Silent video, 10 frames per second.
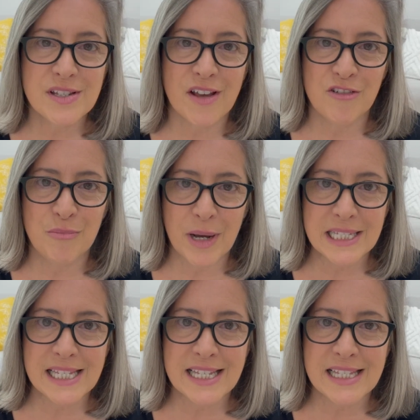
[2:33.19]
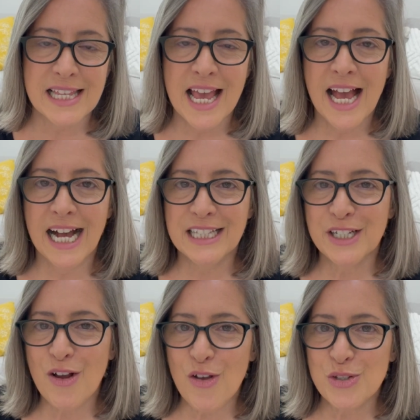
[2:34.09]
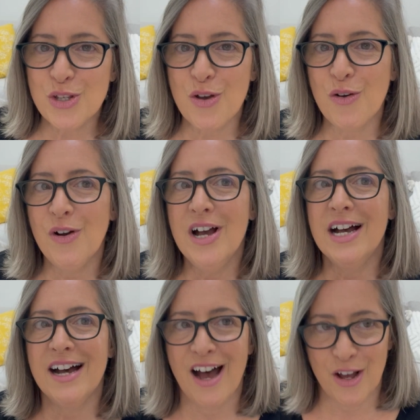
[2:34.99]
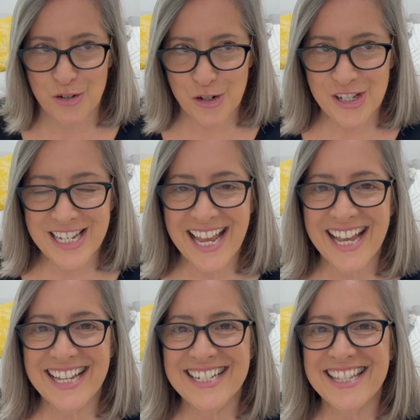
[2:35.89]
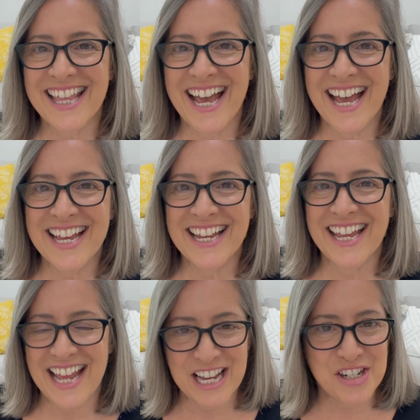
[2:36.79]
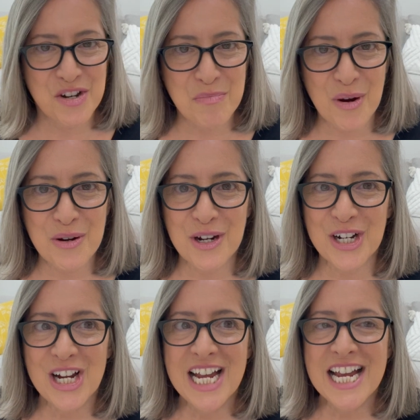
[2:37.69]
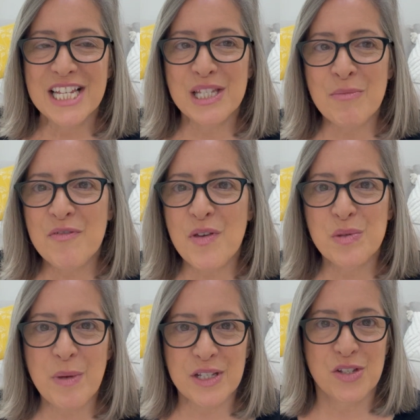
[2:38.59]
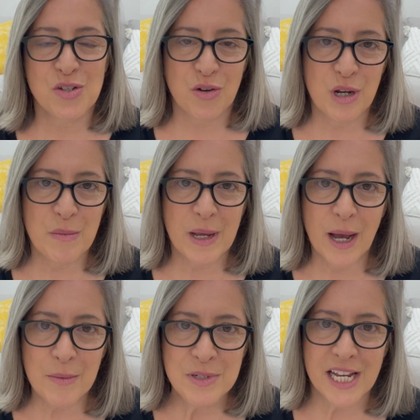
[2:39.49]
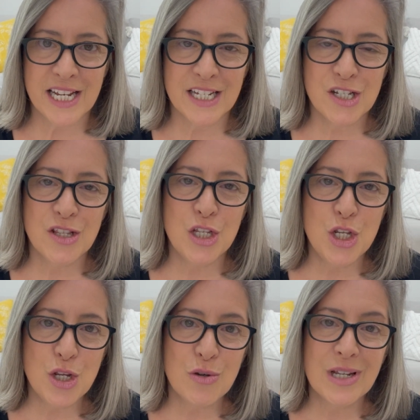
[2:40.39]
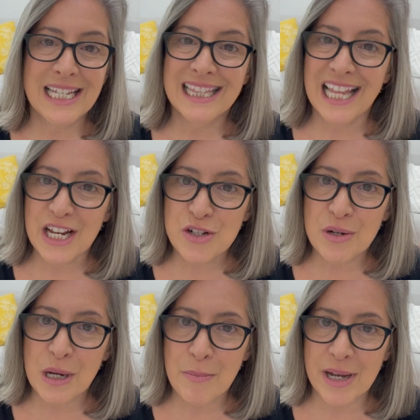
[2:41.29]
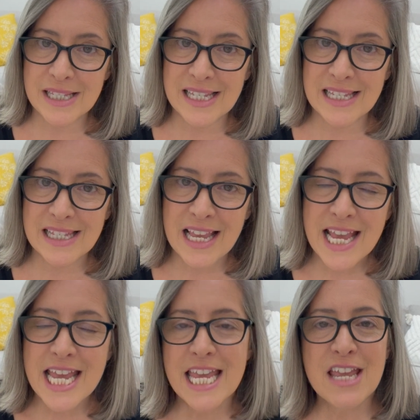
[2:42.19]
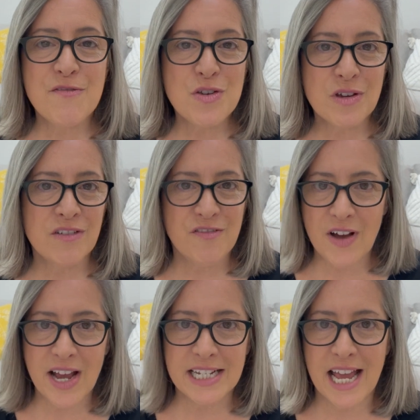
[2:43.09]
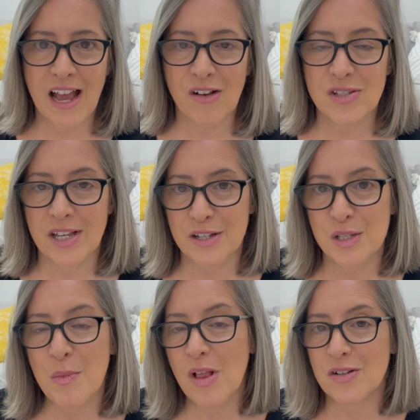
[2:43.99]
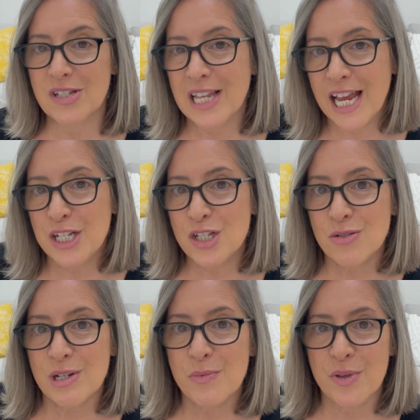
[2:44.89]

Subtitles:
of buses, and then also understand that and ask your broker, some of those buses are going to be updated to the new electric buses. If you can find a house on a smaller side street where